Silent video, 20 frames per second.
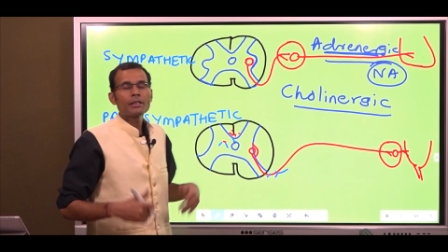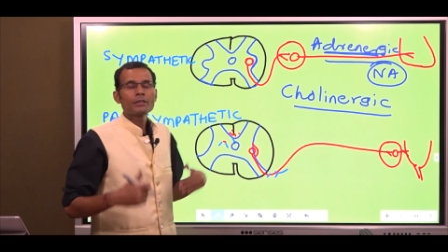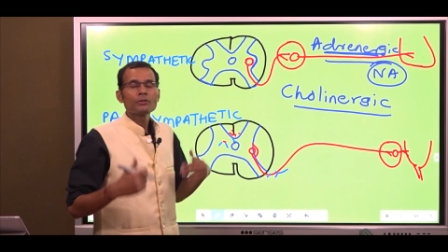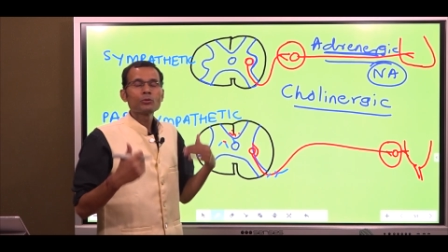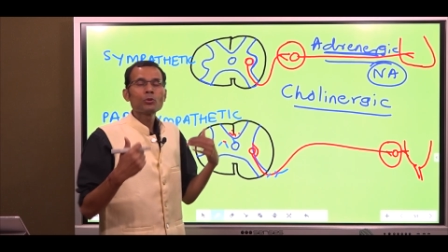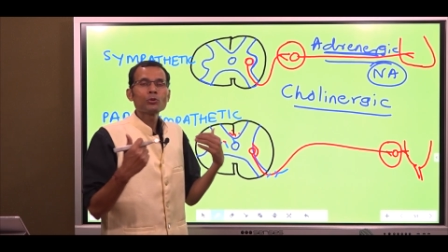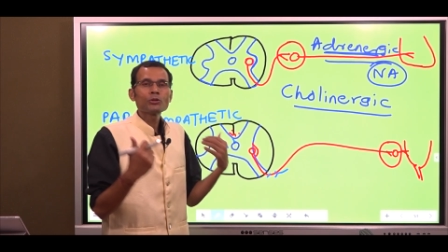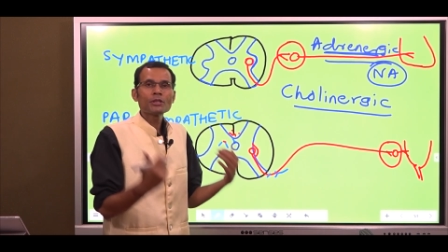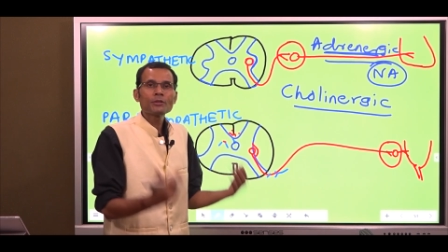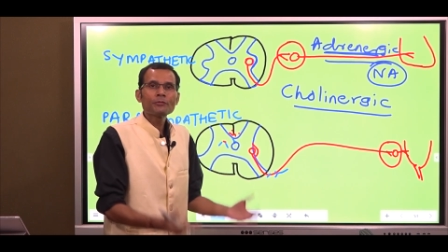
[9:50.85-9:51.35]

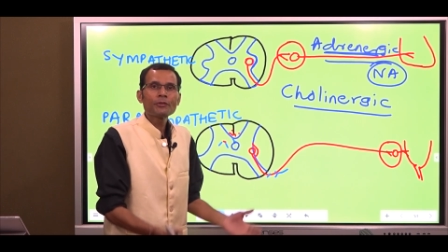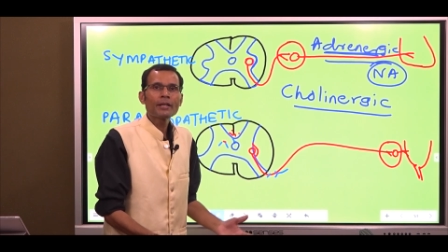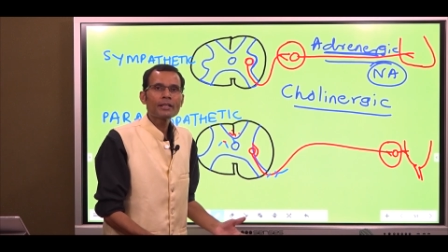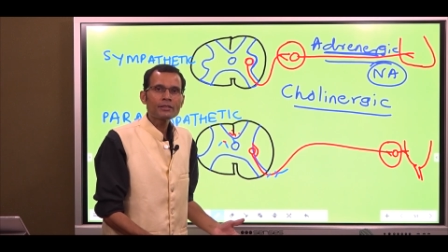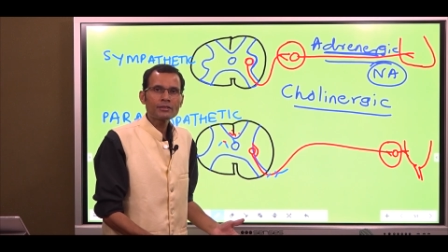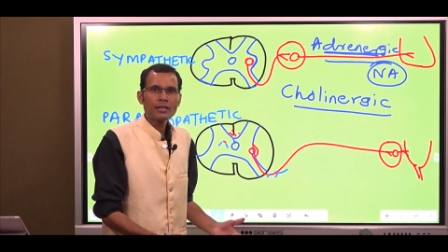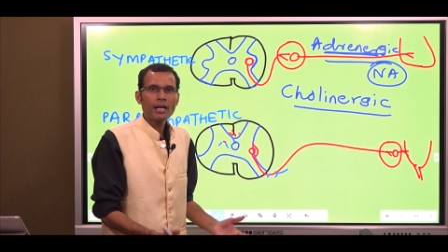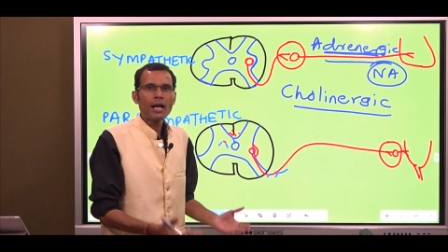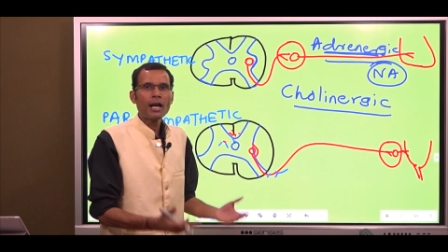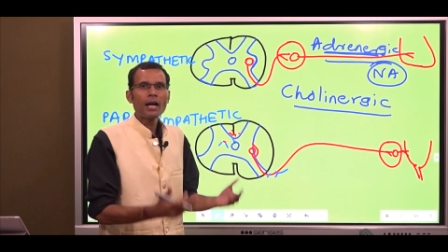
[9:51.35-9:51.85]
those
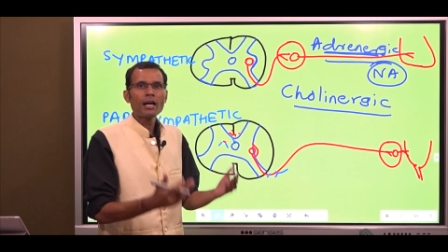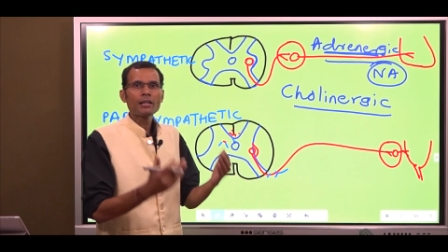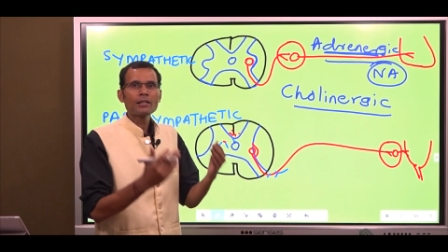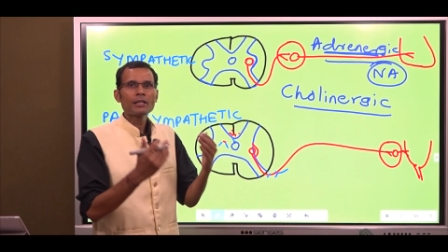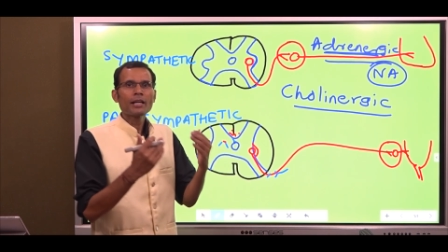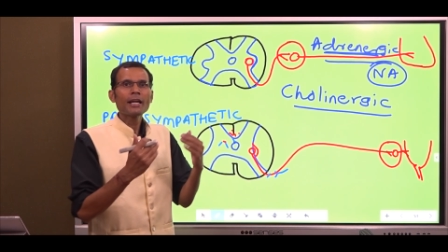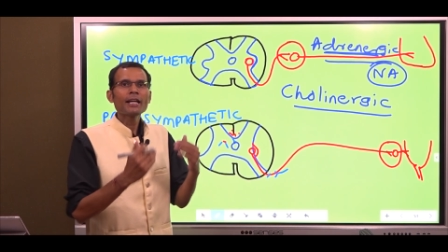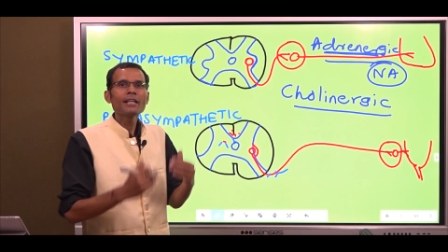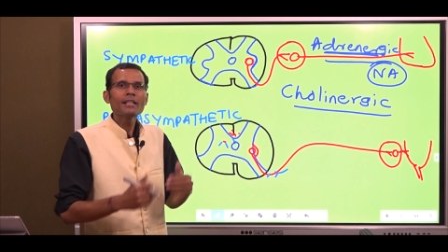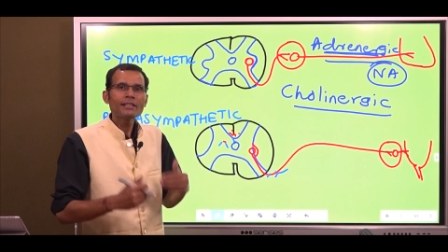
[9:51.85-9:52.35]
effects are
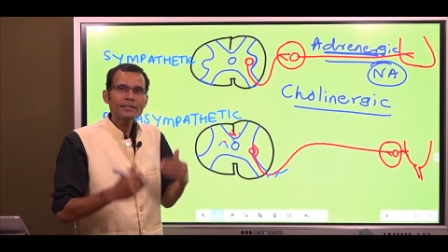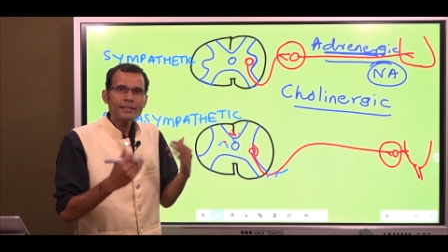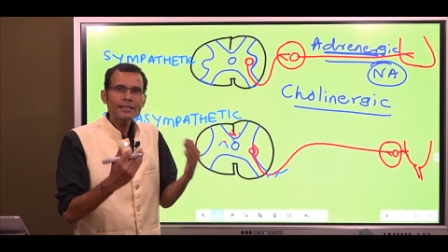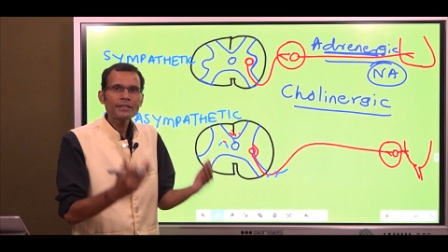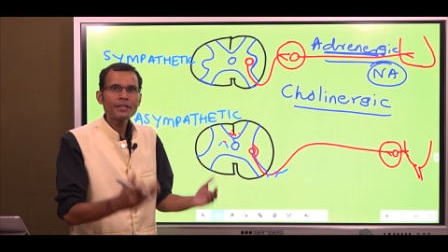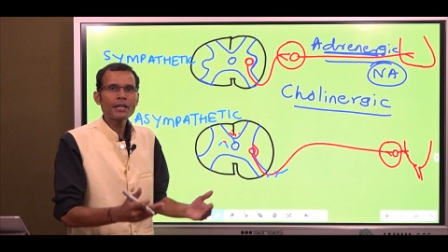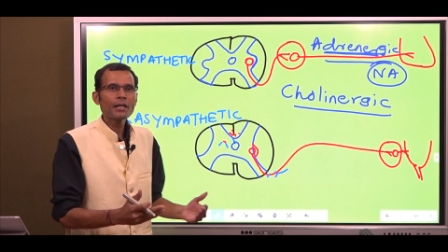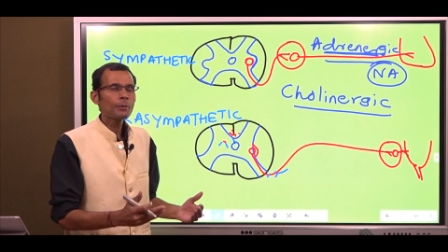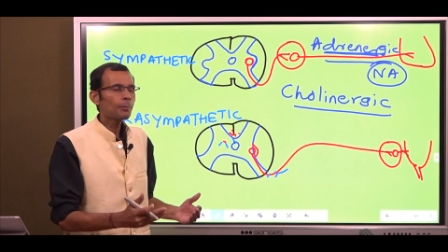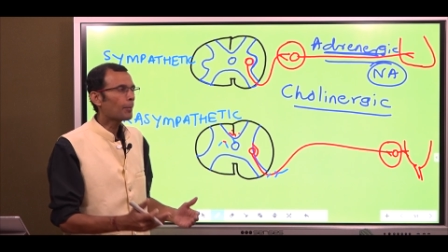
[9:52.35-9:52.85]

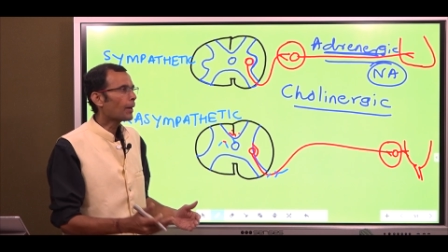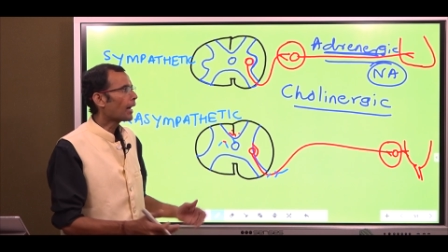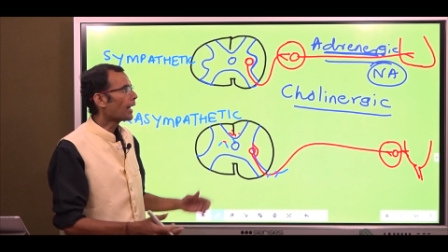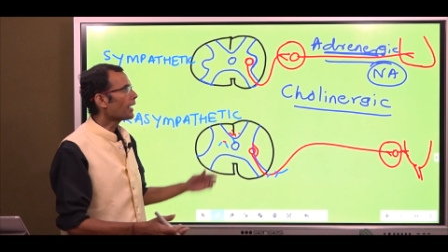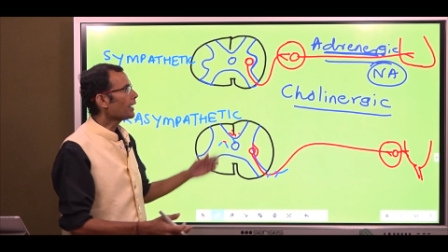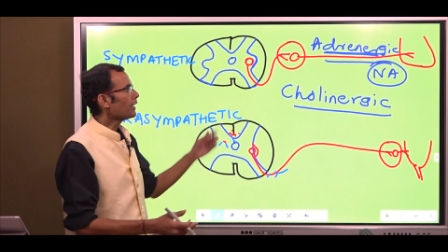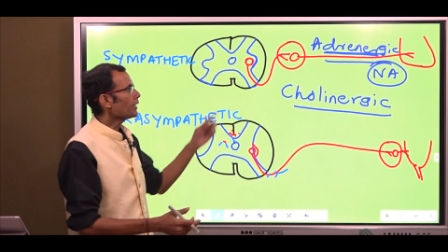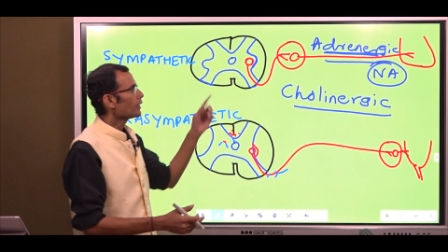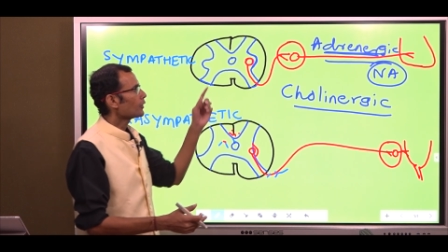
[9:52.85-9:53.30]
elicited by